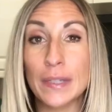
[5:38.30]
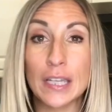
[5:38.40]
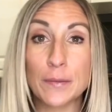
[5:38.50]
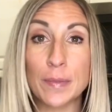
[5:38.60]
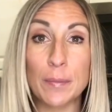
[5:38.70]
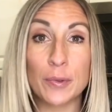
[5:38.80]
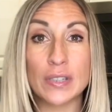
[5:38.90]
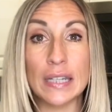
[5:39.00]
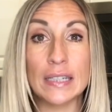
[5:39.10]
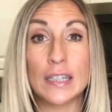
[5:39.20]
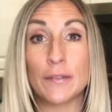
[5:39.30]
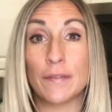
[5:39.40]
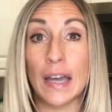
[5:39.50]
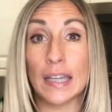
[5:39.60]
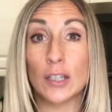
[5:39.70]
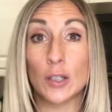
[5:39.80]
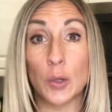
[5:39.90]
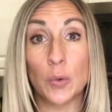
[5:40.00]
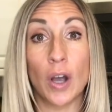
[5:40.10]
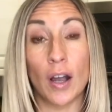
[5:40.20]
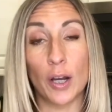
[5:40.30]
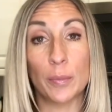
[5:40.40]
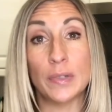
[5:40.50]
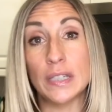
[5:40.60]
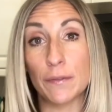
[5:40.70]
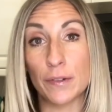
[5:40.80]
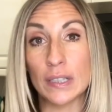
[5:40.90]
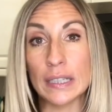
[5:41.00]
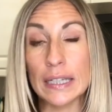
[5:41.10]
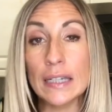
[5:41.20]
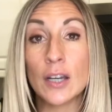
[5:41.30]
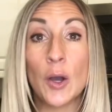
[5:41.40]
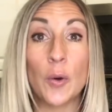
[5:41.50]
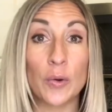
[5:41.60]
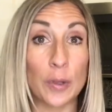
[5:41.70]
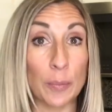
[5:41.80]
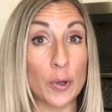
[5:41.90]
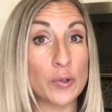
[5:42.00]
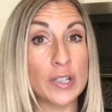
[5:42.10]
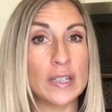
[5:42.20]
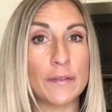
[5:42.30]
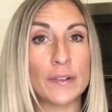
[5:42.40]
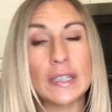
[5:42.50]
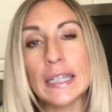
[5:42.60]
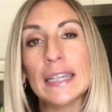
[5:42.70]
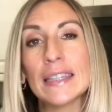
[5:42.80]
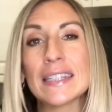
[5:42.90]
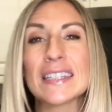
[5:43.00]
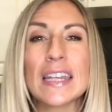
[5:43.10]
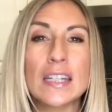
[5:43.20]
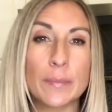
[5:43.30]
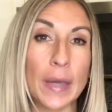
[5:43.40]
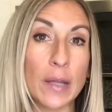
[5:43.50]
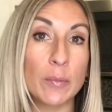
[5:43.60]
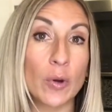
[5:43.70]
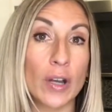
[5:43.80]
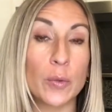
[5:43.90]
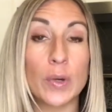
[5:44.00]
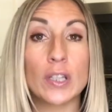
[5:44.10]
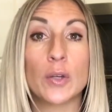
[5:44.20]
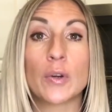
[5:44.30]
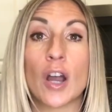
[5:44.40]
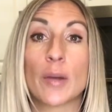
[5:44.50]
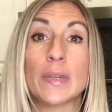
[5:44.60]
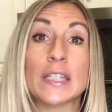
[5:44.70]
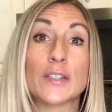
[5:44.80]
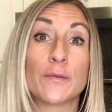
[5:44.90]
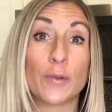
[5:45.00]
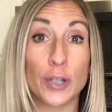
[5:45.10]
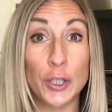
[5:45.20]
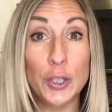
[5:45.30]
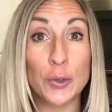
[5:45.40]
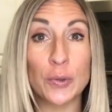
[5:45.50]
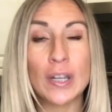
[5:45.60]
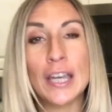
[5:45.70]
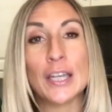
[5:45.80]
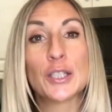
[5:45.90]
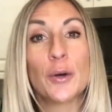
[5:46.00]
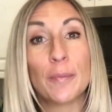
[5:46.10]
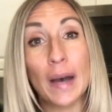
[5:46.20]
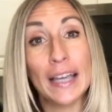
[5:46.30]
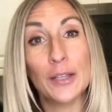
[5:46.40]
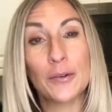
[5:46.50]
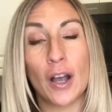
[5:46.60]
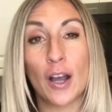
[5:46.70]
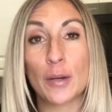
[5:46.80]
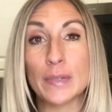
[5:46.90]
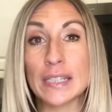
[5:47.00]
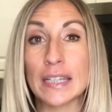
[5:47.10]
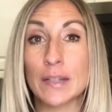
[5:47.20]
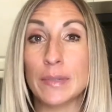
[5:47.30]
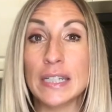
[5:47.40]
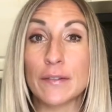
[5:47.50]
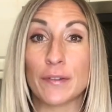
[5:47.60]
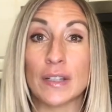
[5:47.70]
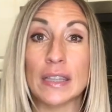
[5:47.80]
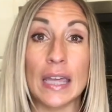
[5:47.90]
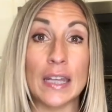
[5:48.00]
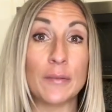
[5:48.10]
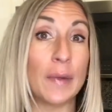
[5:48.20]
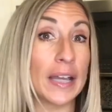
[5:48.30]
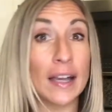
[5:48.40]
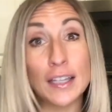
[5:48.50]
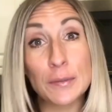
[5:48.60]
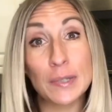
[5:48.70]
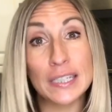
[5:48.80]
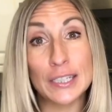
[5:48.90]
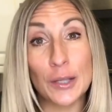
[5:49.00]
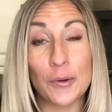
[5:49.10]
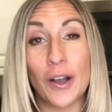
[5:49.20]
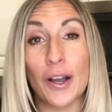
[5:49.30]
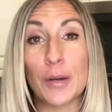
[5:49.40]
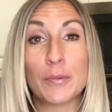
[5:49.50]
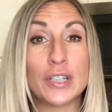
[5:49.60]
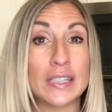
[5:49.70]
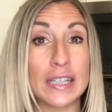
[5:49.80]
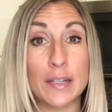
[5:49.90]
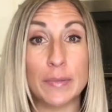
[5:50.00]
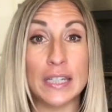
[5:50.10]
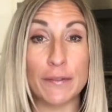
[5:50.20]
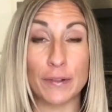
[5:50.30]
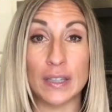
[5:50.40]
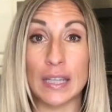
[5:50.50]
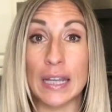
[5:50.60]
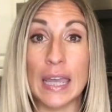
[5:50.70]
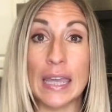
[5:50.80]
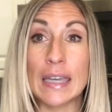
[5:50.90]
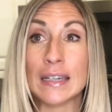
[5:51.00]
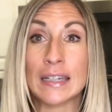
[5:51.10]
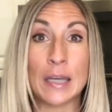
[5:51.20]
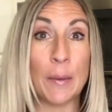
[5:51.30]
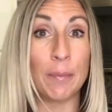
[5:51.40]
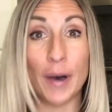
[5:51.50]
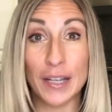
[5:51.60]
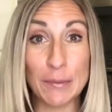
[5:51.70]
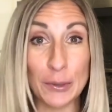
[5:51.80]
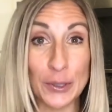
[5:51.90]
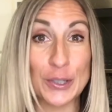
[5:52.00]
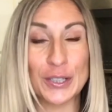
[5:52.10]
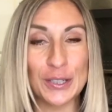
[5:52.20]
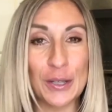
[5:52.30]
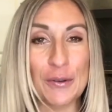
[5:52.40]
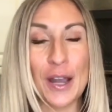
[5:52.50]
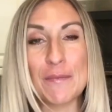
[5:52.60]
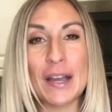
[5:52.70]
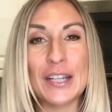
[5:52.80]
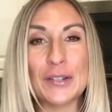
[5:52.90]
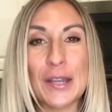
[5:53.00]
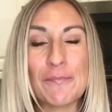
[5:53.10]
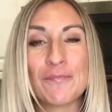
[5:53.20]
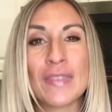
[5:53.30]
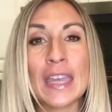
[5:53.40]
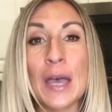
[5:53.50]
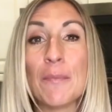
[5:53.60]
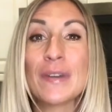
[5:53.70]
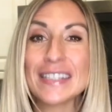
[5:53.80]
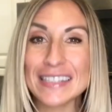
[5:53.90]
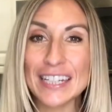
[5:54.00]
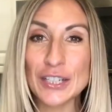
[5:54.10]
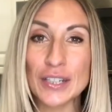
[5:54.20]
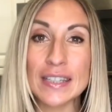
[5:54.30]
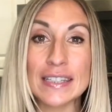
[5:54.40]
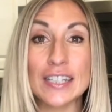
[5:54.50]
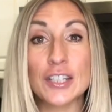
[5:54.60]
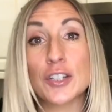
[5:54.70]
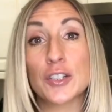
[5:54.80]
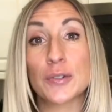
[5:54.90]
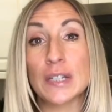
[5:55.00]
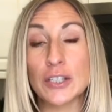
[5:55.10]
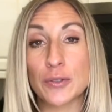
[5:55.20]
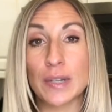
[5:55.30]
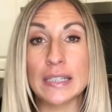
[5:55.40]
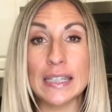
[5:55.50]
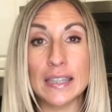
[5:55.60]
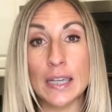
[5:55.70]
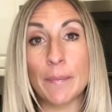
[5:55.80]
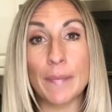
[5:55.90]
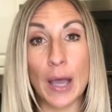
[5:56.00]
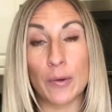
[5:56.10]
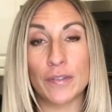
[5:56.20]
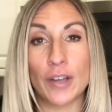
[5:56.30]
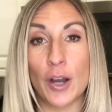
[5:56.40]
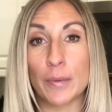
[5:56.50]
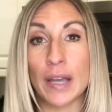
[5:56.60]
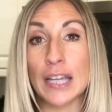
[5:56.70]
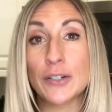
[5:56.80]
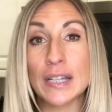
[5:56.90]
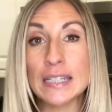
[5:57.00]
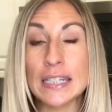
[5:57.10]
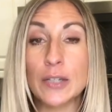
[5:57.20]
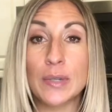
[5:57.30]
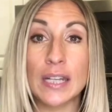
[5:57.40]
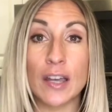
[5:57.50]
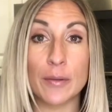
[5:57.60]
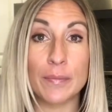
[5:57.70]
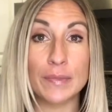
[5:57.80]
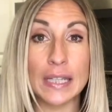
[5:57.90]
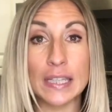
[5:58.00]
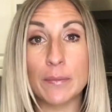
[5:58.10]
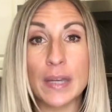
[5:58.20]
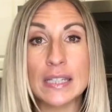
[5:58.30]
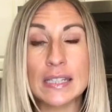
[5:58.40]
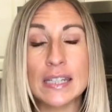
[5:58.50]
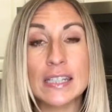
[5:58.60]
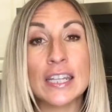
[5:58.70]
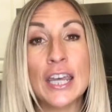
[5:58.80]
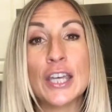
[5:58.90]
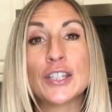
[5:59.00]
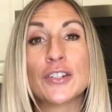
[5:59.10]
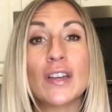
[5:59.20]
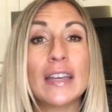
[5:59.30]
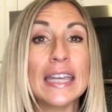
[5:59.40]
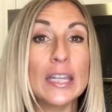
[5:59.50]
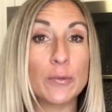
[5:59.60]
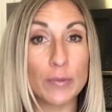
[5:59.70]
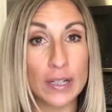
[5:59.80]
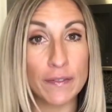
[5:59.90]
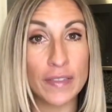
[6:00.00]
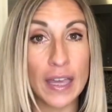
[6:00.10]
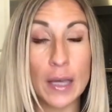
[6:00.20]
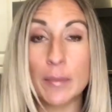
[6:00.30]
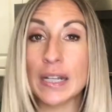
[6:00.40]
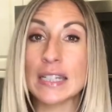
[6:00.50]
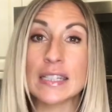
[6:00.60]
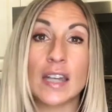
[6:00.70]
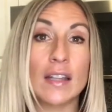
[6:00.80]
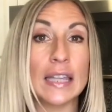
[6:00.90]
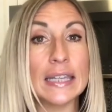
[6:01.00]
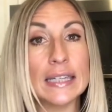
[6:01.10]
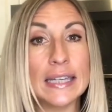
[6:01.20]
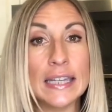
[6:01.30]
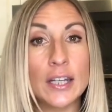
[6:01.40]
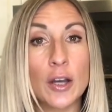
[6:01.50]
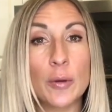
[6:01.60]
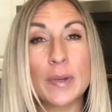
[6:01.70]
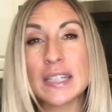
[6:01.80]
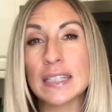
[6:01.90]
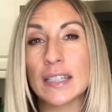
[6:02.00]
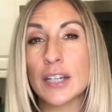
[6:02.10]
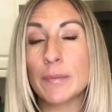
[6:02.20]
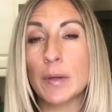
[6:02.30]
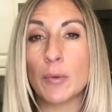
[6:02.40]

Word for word: because people tend to define low carb differently or approach it differently. And this is gonna depend more on what low carb is for you. So my low carb is gonna be different than my husband's low carb, which is gonna be different than a bodybuilder's low carbohydrate. But essentially, this is just restricting the amount of carbohydrates that you eat on a daily basis. So you're not getting rid of them, and it's not like keto, but it's a little bit